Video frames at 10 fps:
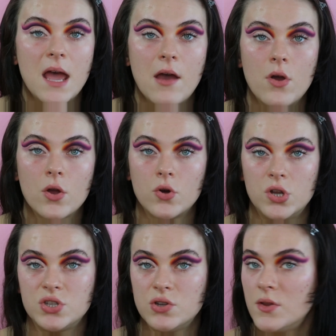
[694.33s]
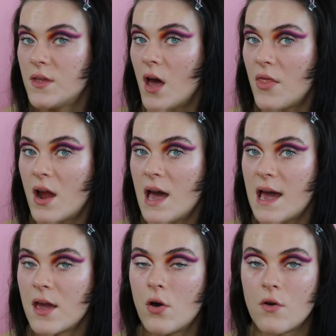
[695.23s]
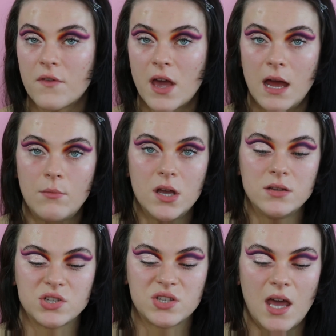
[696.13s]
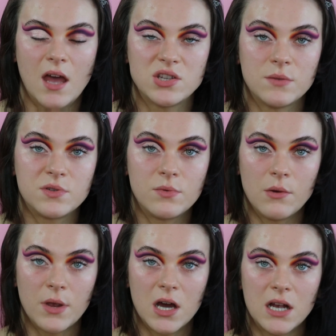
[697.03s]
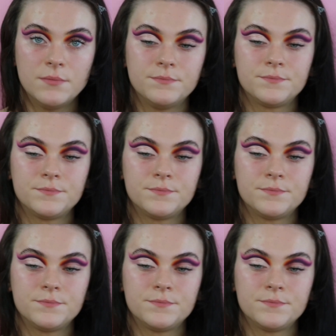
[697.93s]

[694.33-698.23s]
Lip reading: now going to do the other eye off camera and just catch up to where we are.